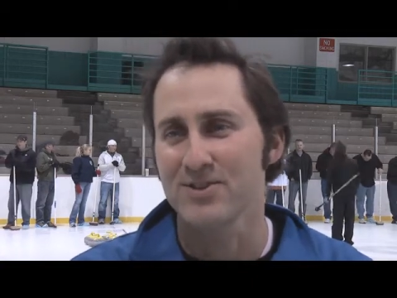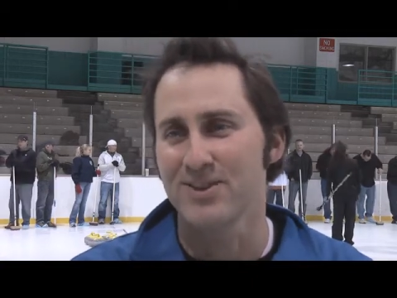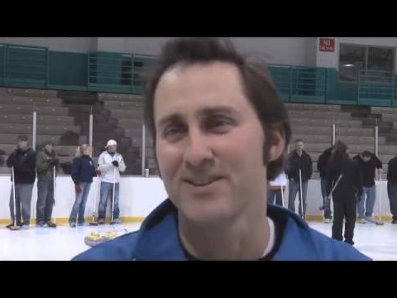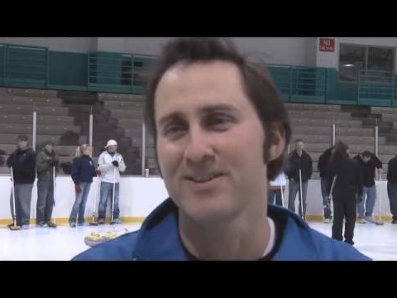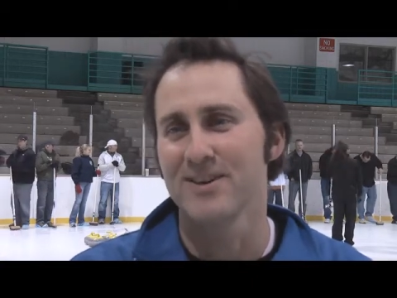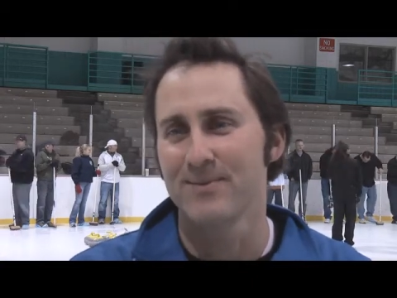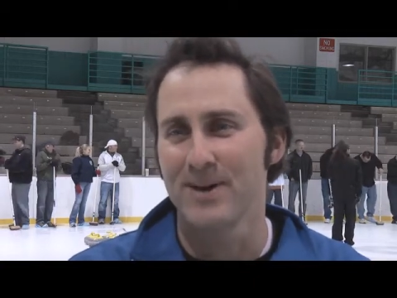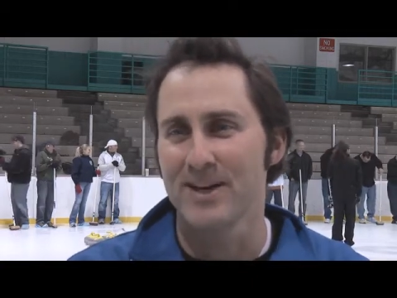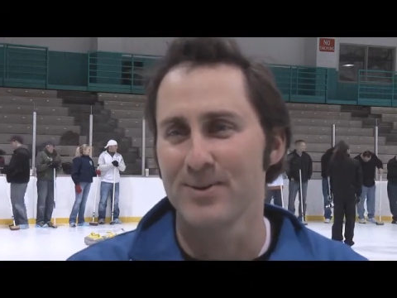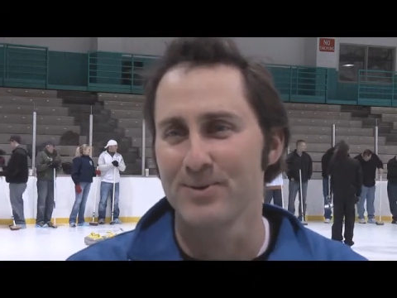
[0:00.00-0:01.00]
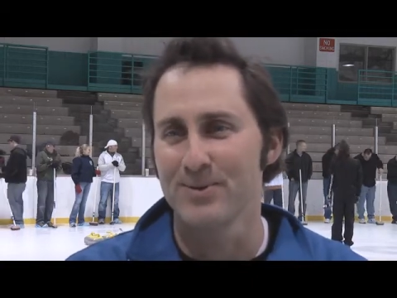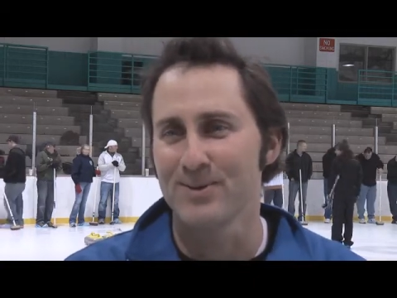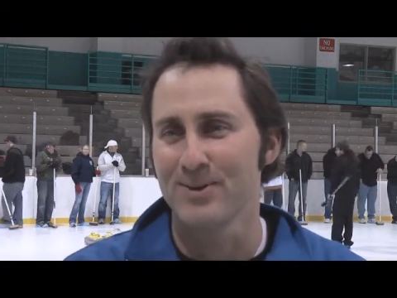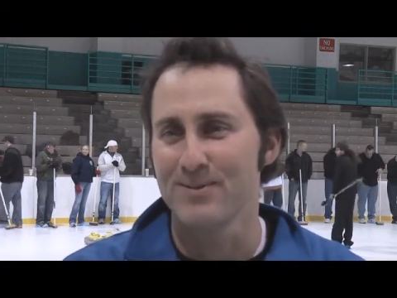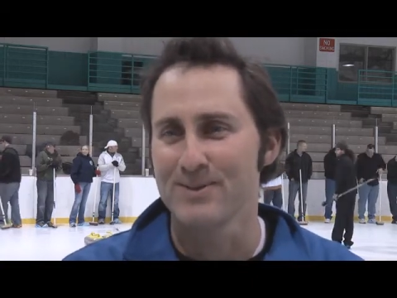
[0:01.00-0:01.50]
So you need to come back and
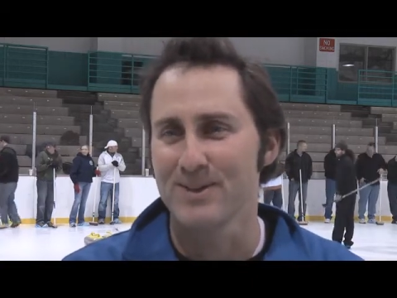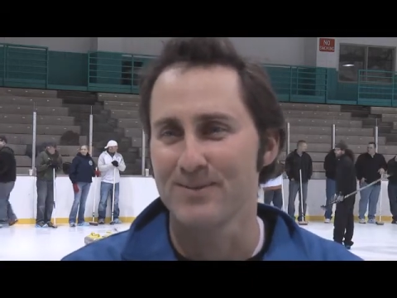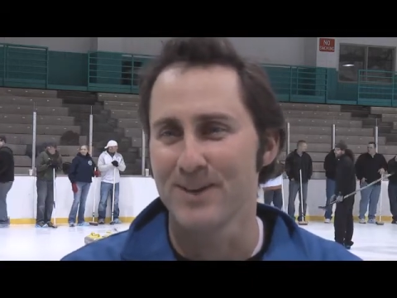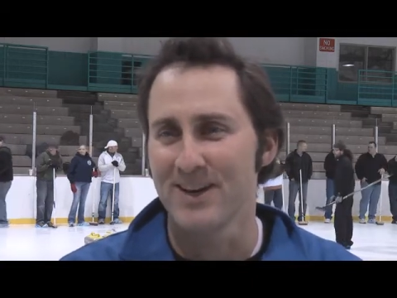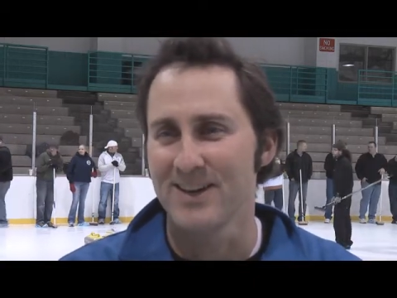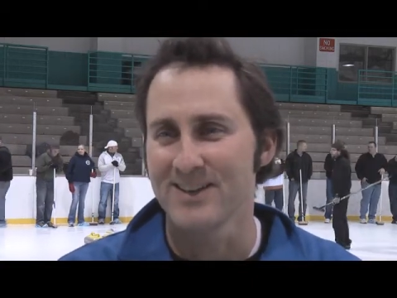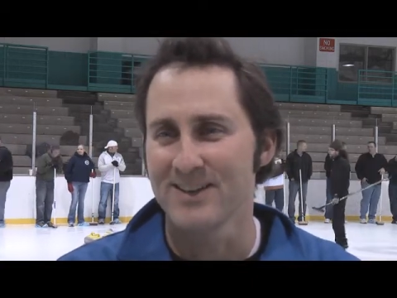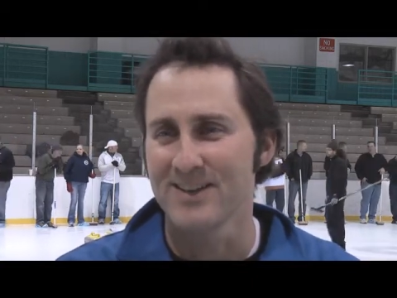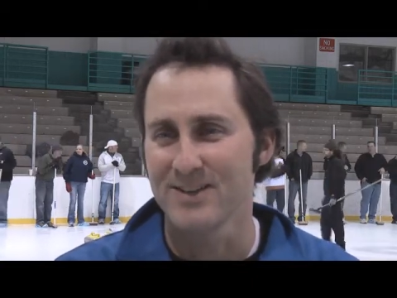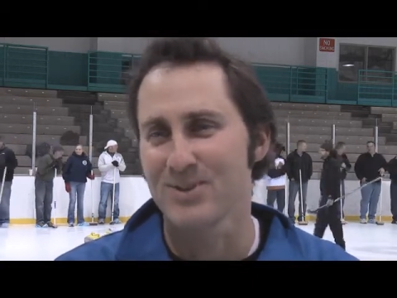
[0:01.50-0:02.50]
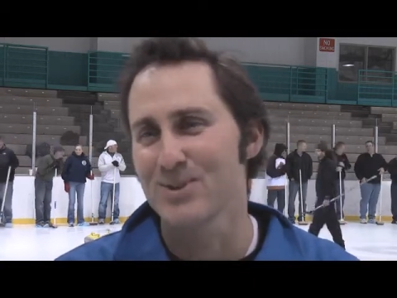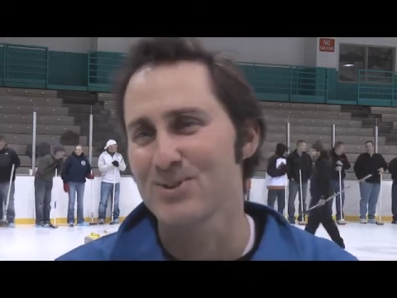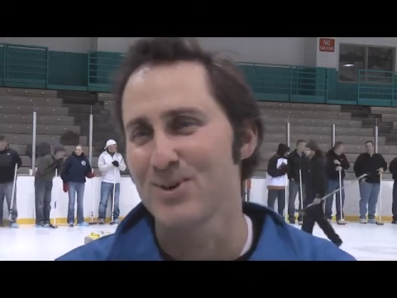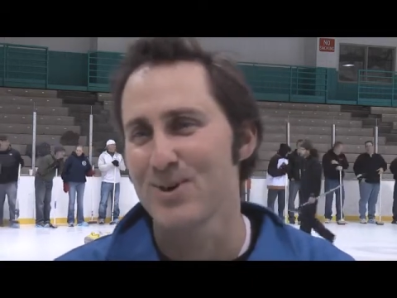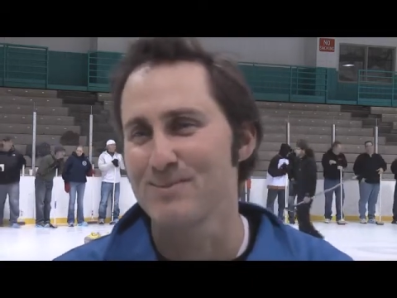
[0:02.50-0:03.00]
root the home team guy, as
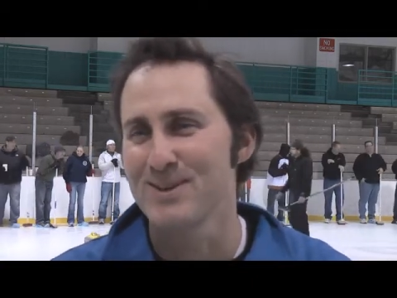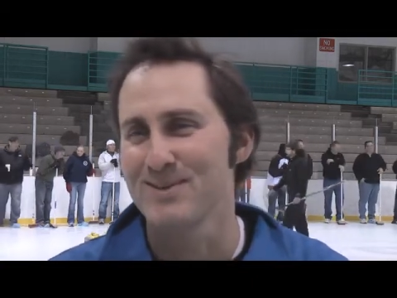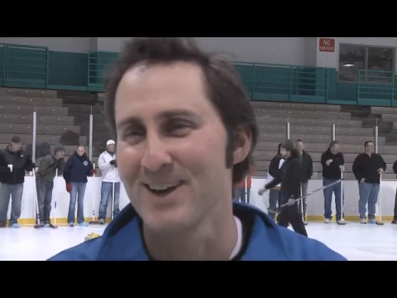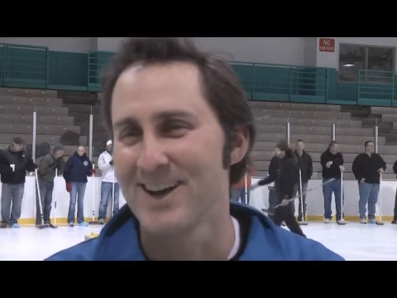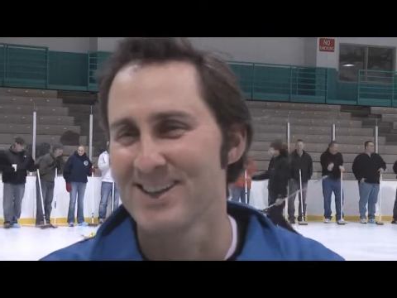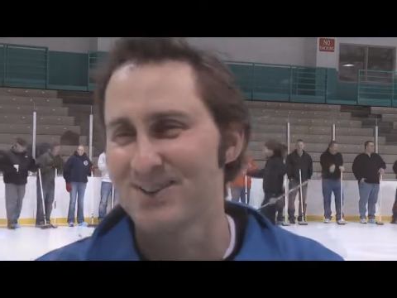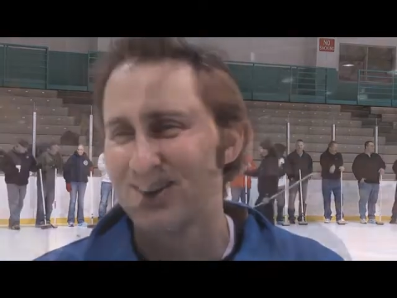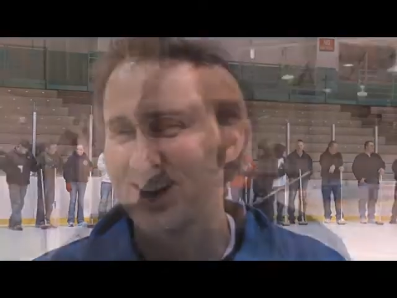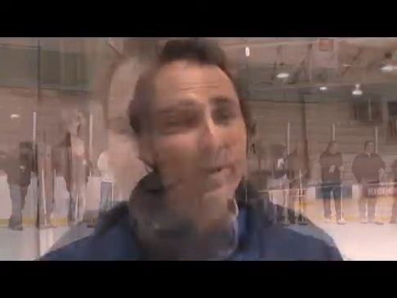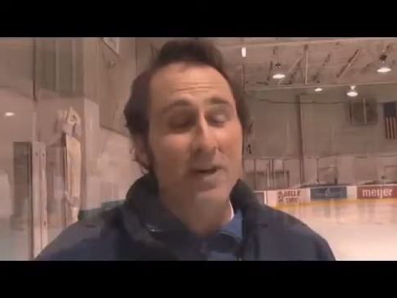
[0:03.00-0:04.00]
close to a home team guy as we have.